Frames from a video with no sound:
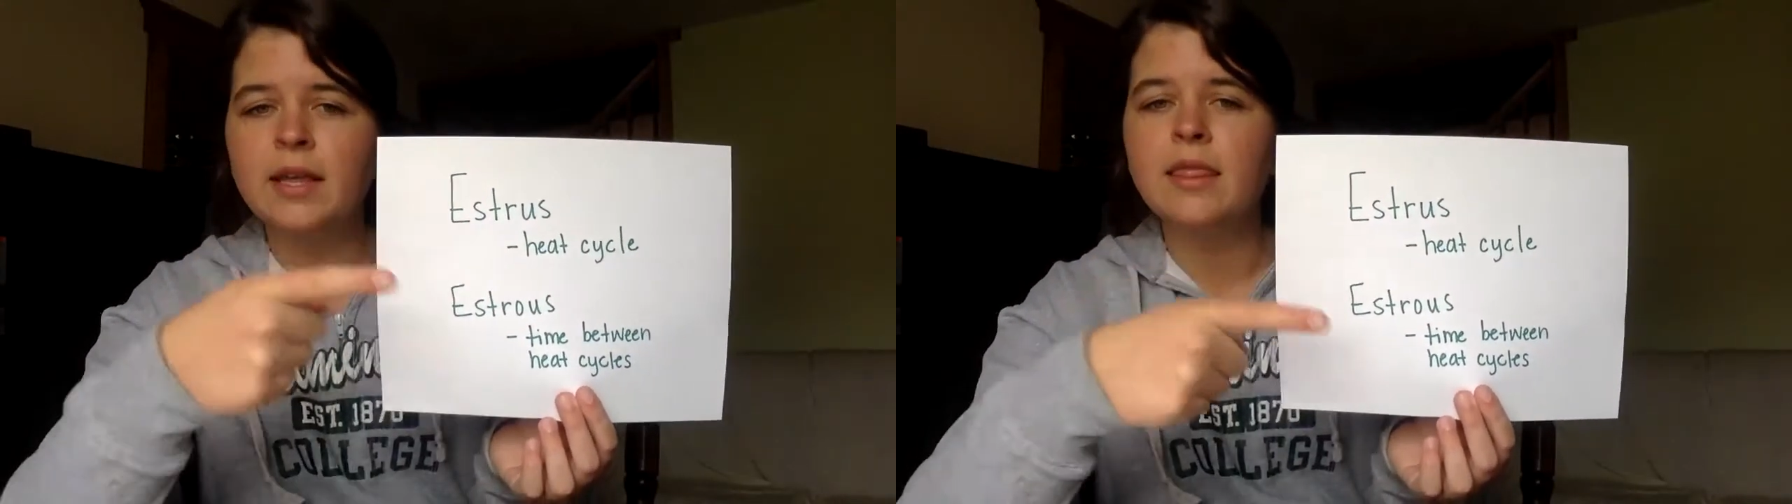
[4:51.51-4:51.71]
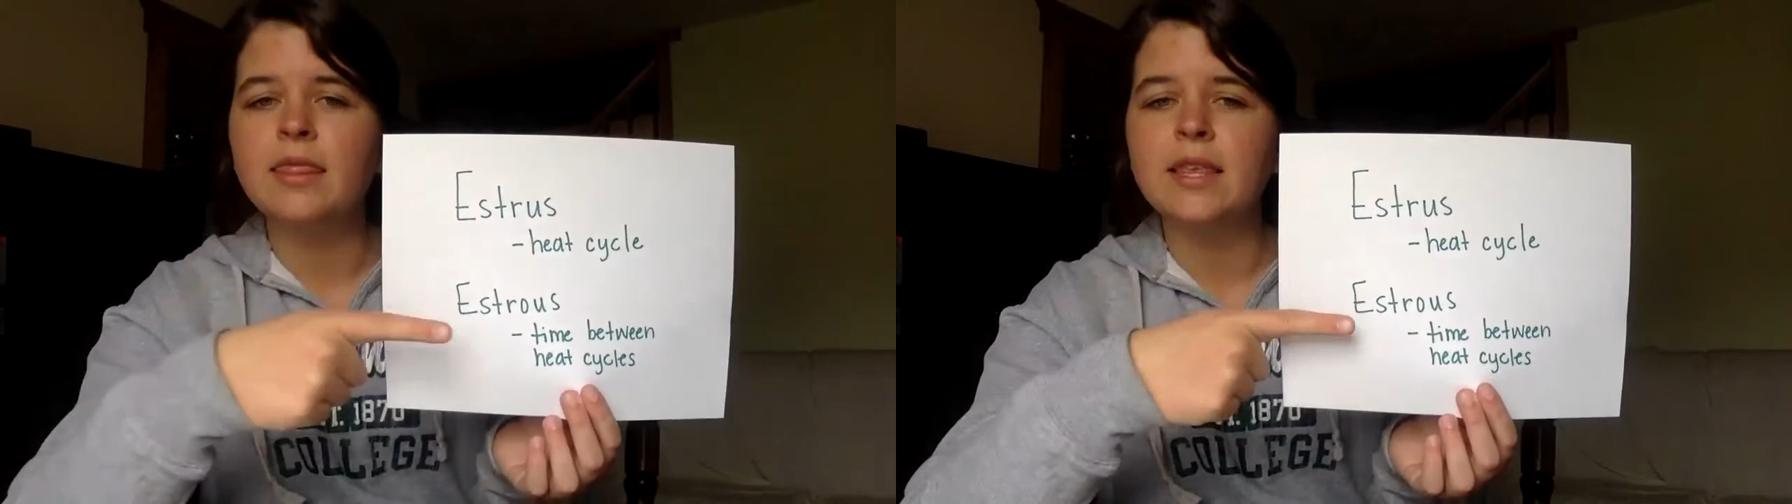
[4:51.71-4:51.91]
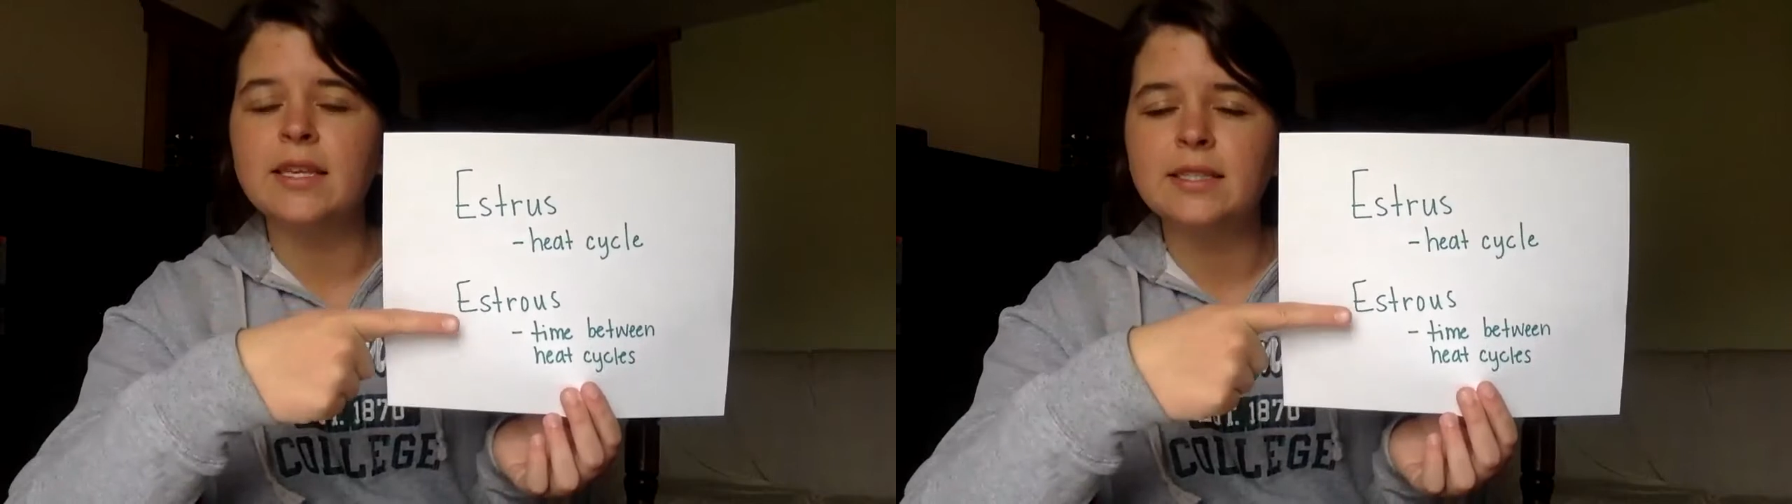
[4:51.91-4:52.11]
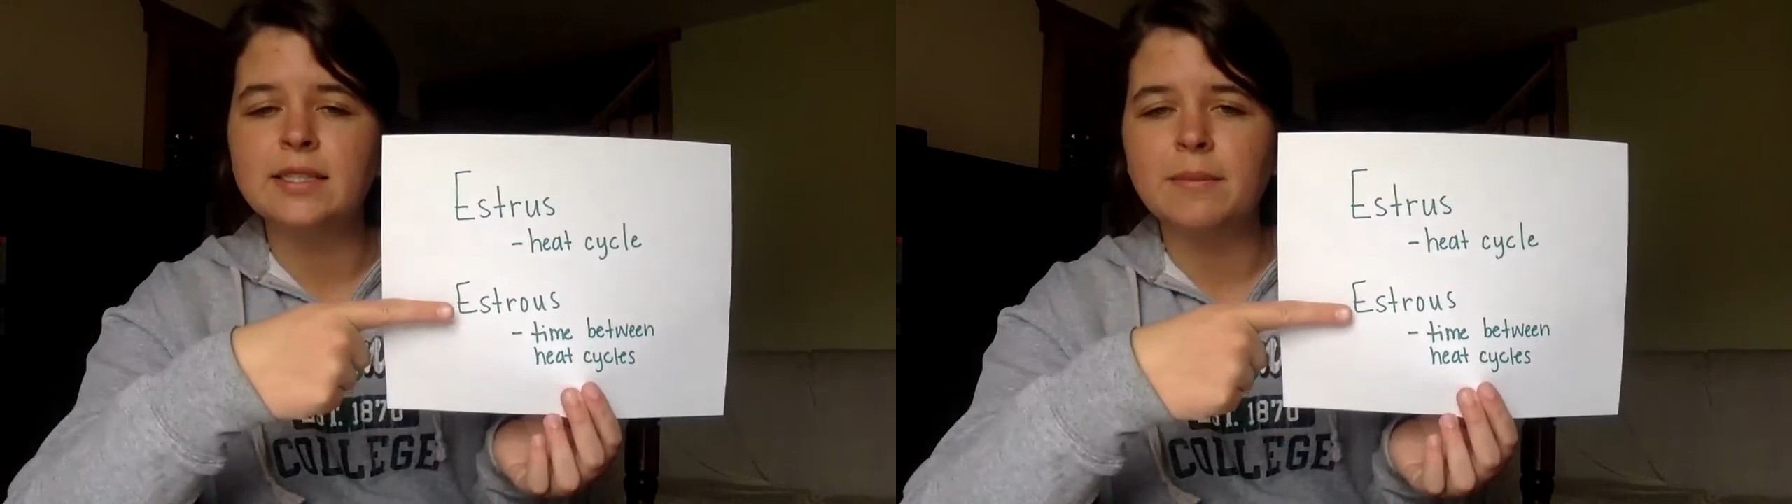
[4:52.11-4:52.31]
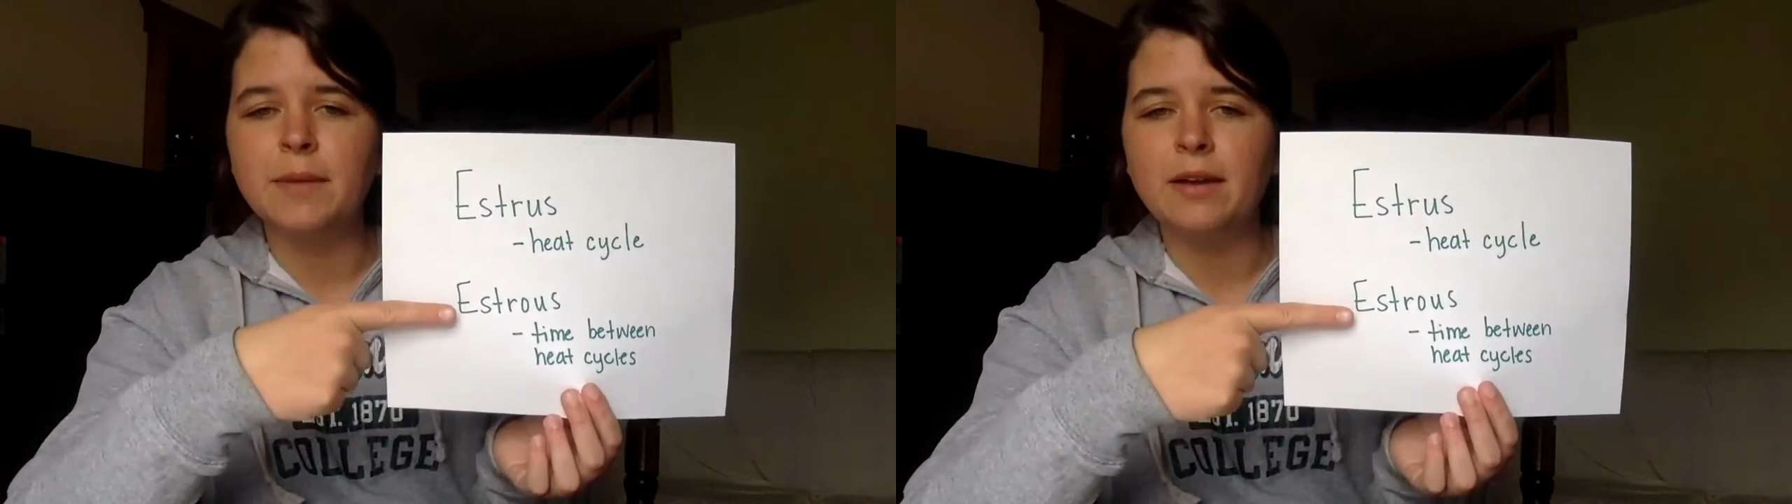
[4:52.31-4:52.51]
This is
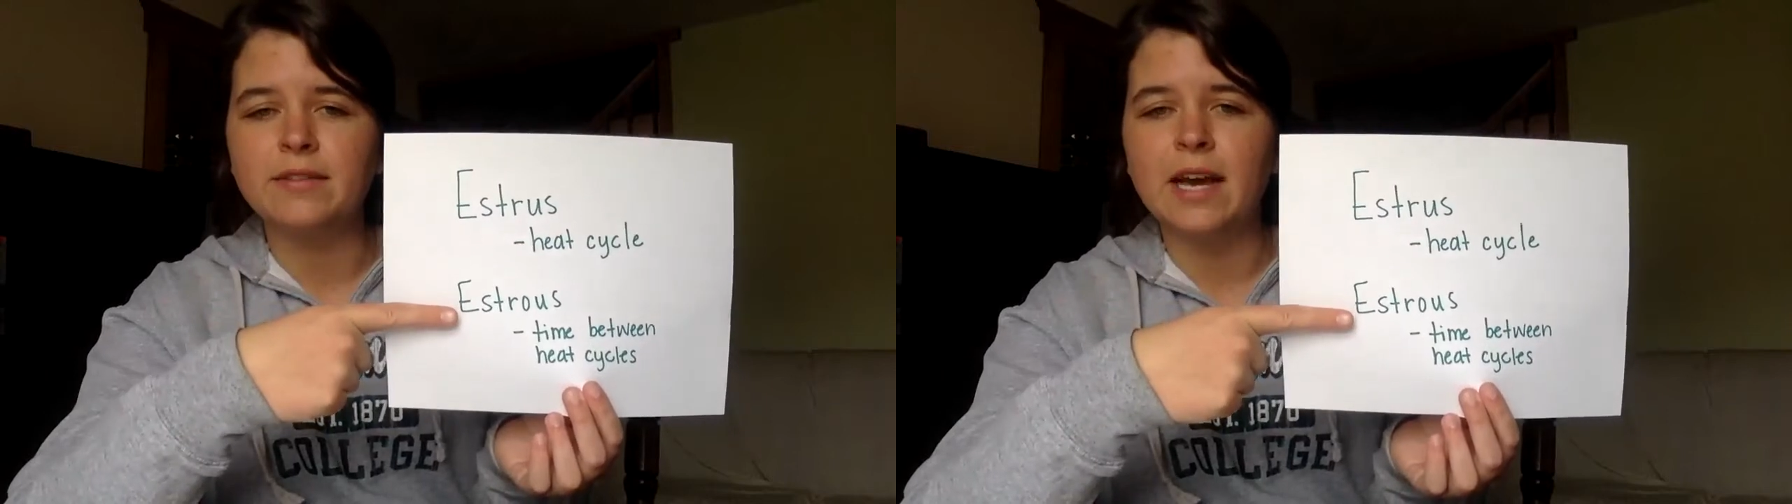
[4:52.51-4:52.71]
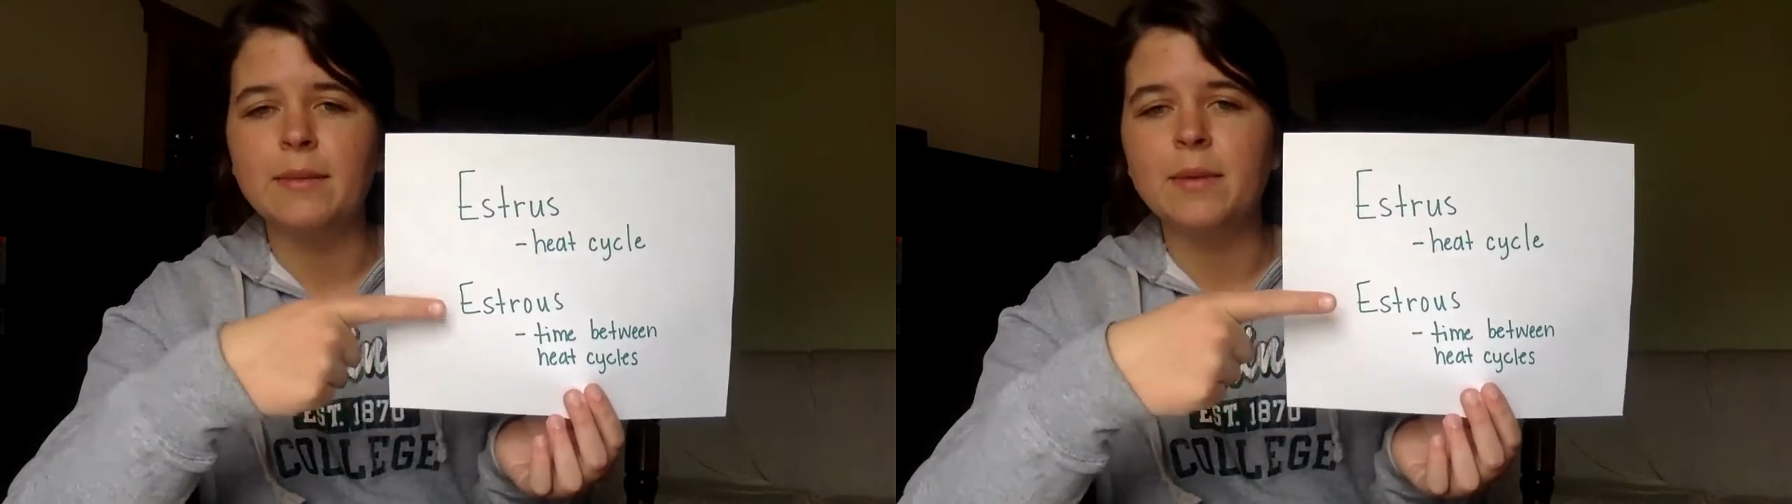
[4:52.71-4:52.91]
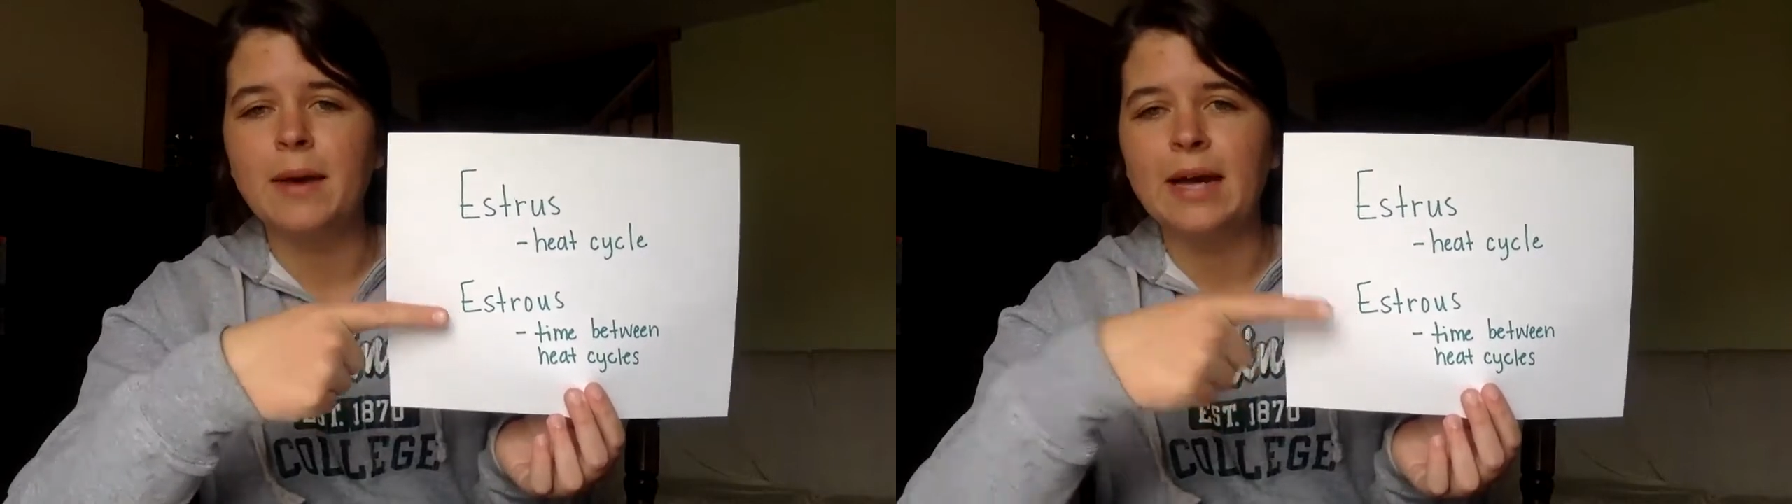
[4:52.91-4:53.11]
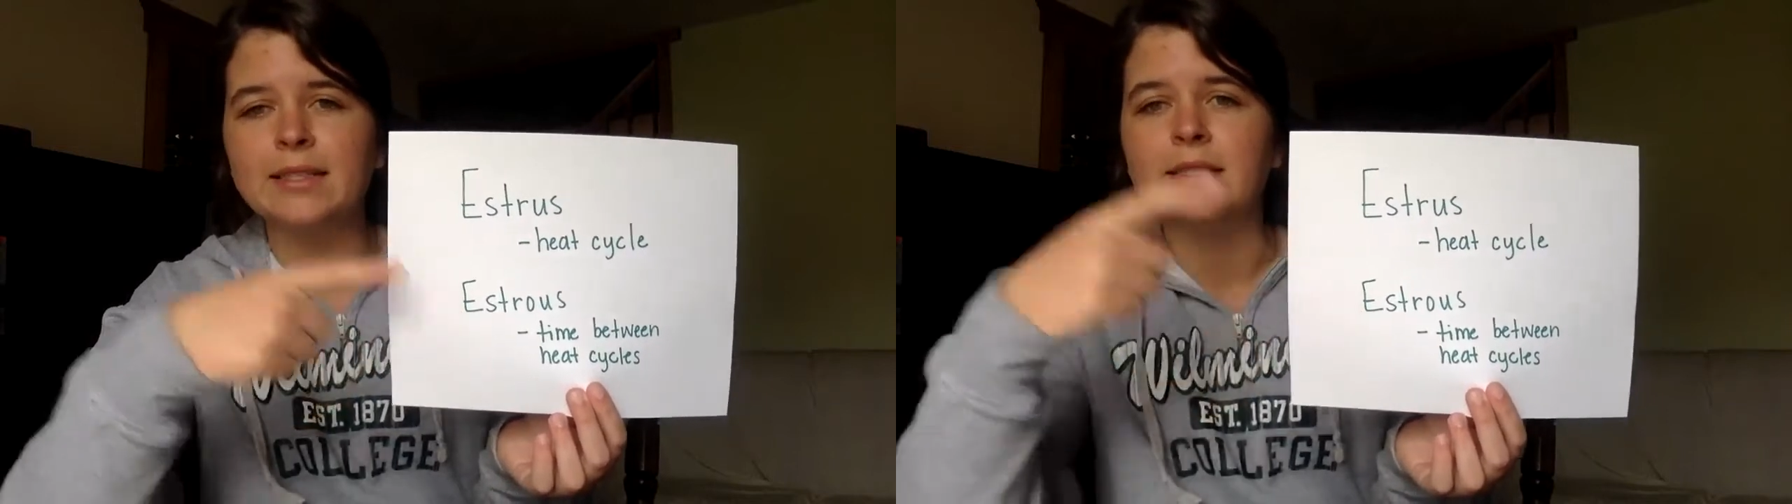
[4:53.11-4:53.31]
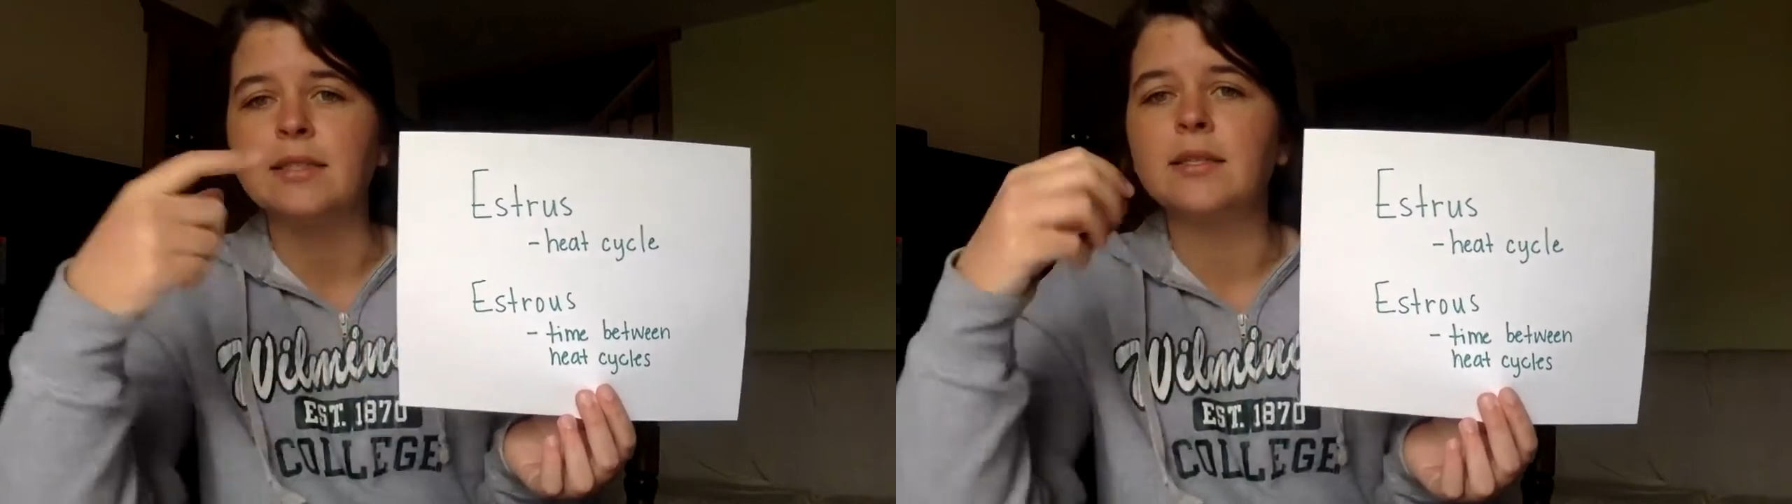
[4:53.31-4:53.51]
the amount of time that
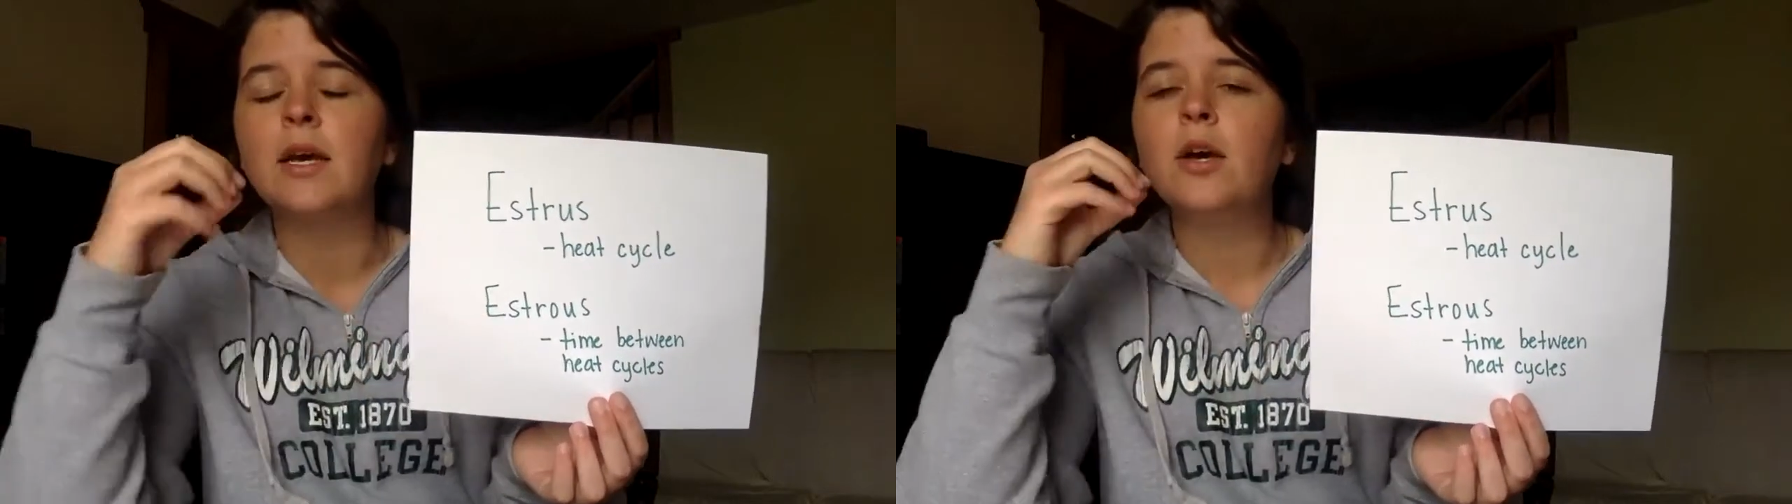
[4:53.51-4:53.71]
passes